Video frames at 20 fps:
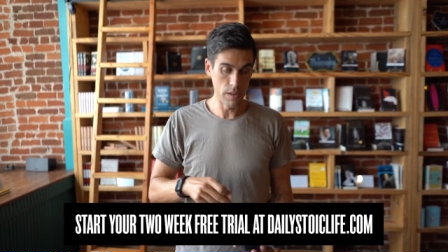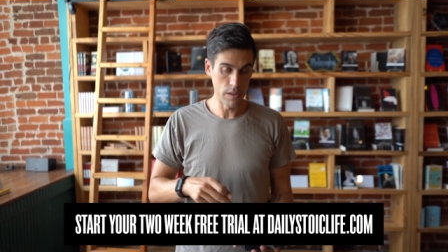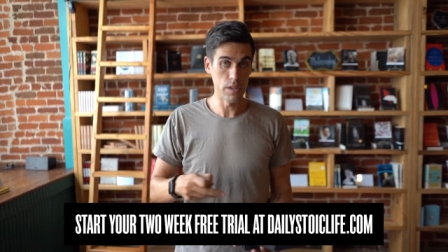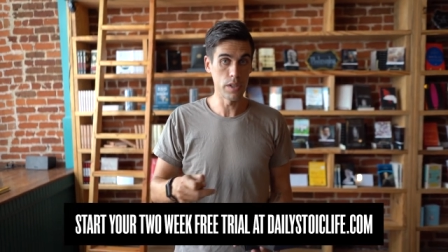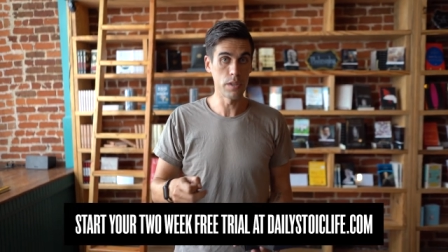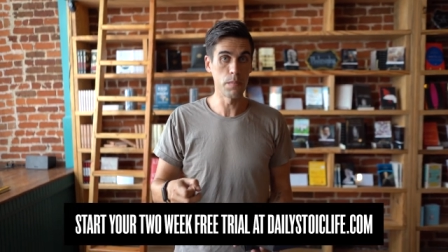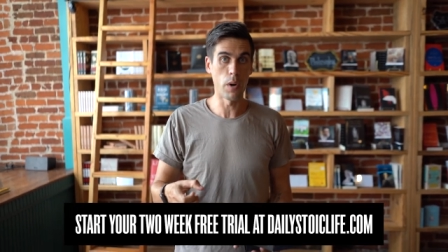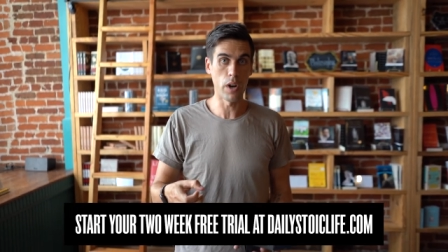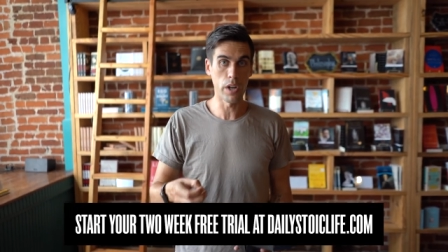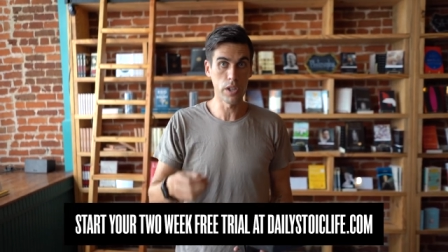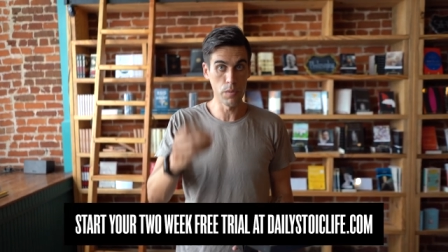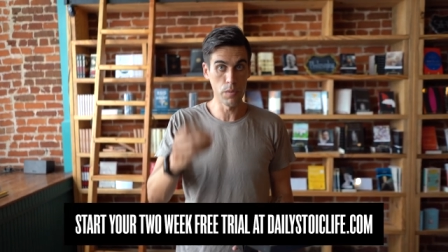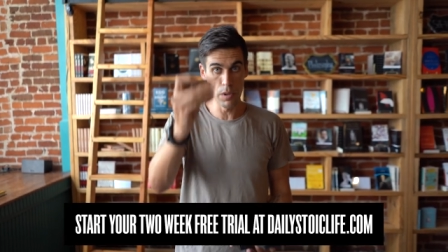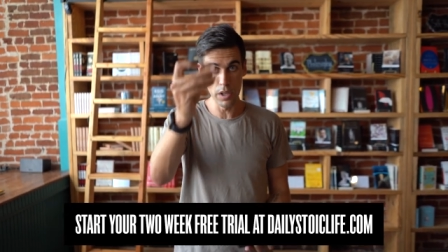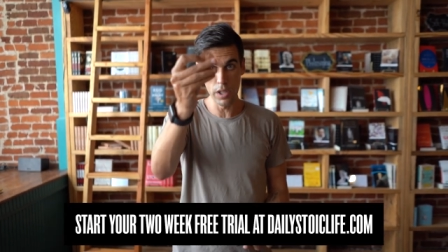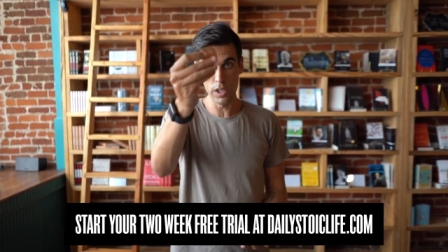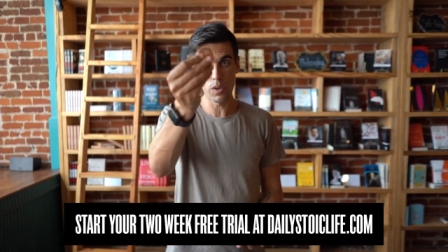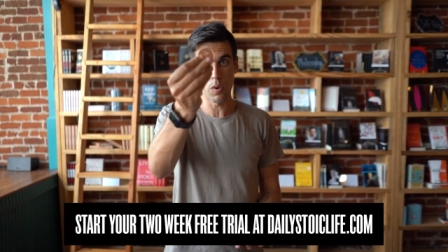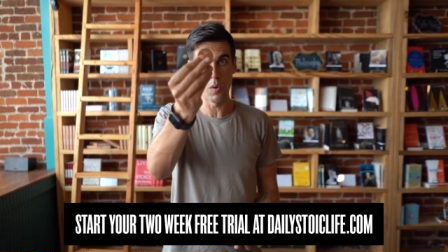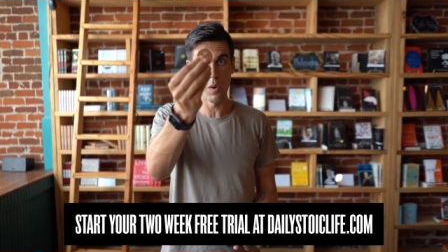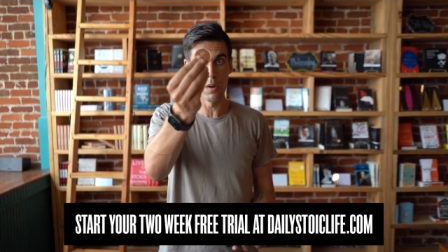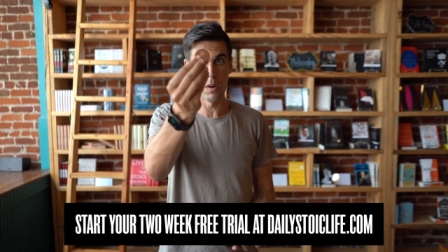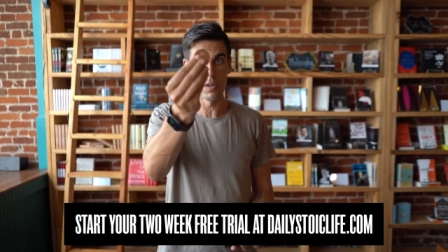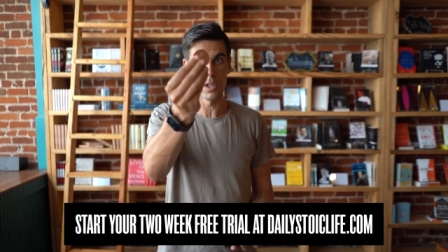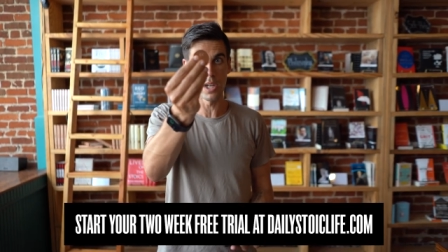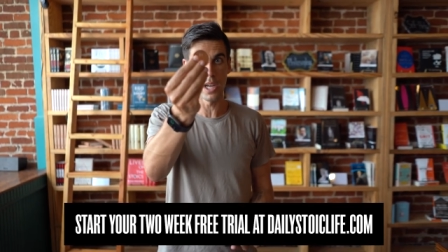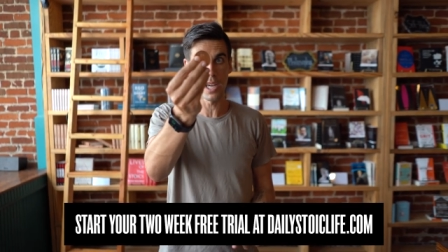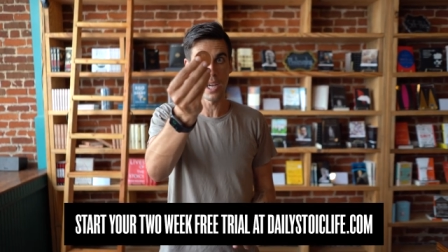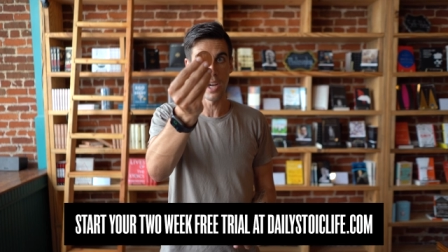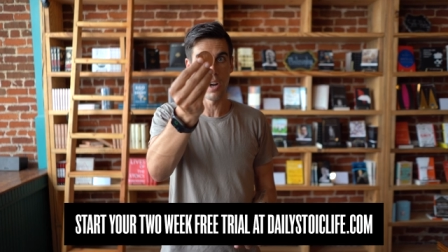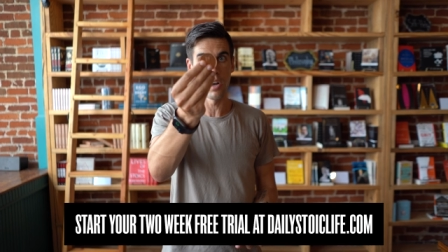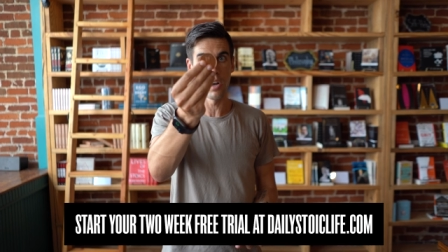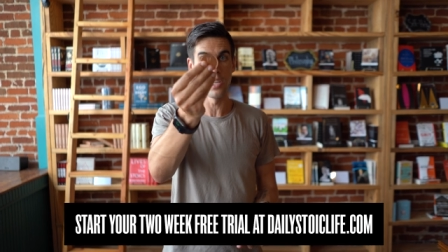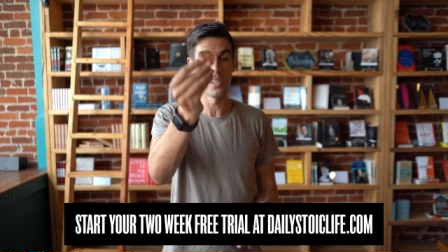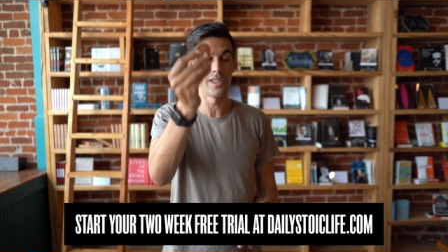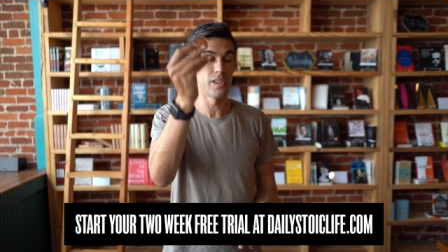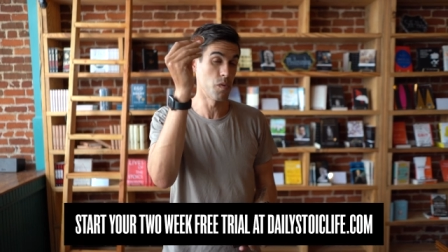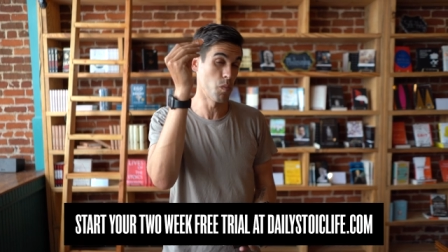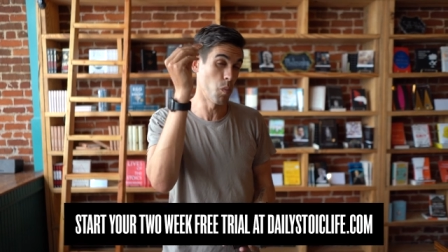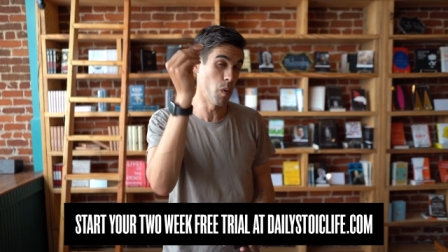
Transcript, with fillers: This is Marcus Aurelius coin, which I carry. It says,